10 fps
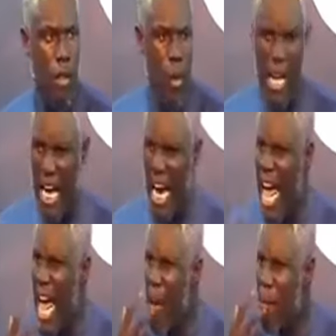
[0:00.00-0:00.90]
We
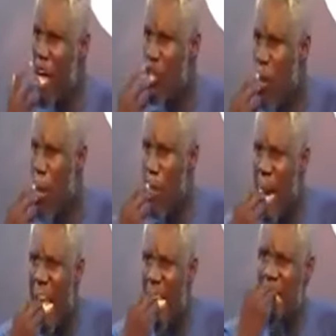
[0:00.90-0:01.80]
claim to be
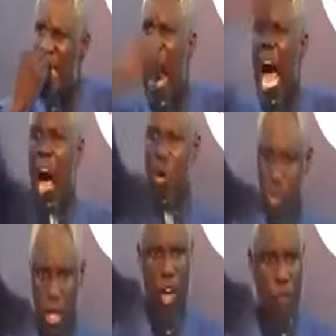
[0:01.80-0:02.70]
bringing
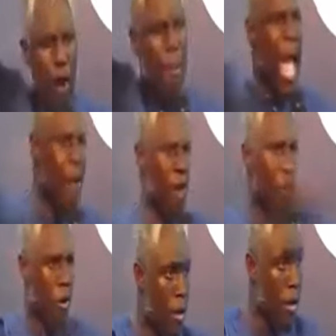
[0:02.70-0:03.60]
sounds from heaven,
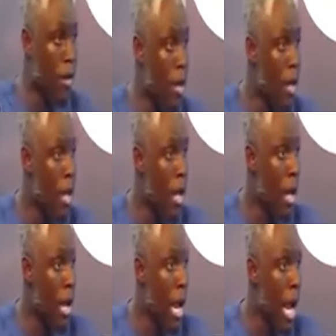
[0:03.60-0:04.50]

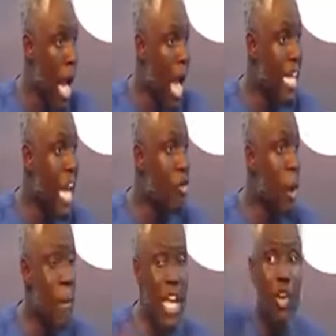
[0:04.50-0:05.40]
and yet we
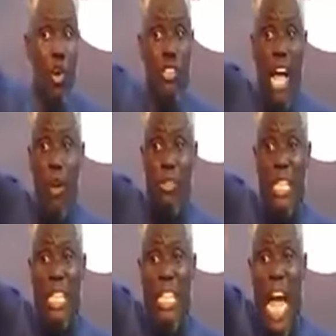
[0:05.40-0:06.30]
are bringing those sounds in
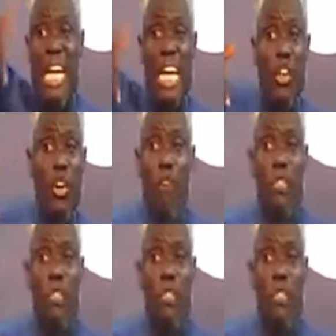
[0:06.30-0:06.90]
the gyration of